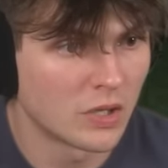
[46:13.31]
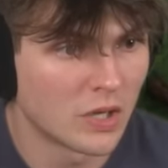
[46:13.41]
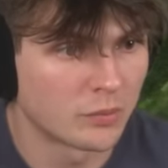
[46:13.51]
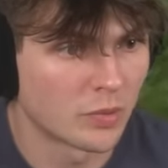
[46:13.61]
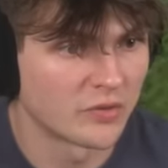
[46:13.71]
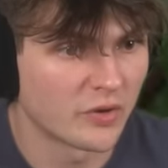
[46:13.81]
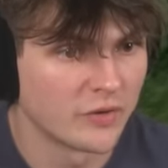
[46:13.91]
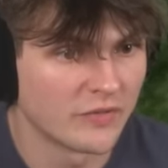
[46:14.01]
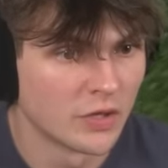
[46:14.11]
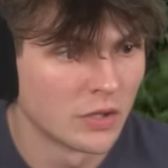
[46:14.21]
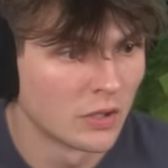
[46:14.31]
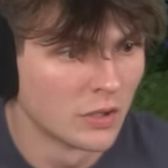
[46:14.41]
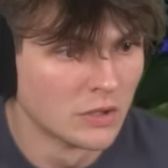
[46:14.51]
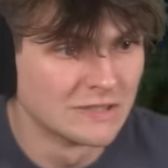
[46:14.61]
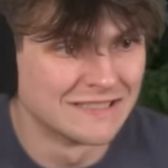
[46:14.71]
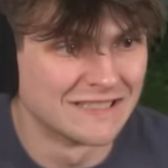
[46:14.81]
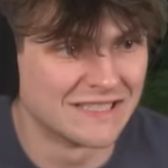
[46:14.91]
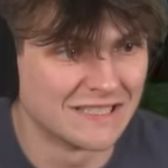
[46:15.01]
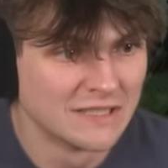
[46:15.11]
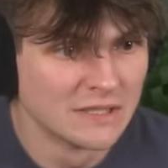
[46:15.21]
I promise I'll never...
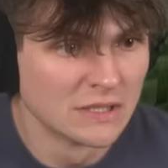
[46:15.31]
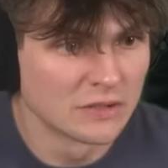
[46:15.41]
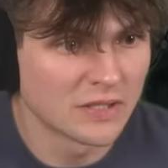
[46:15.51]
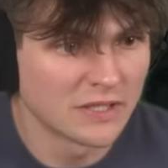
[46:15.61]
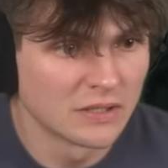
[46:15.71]
Ah! Okay.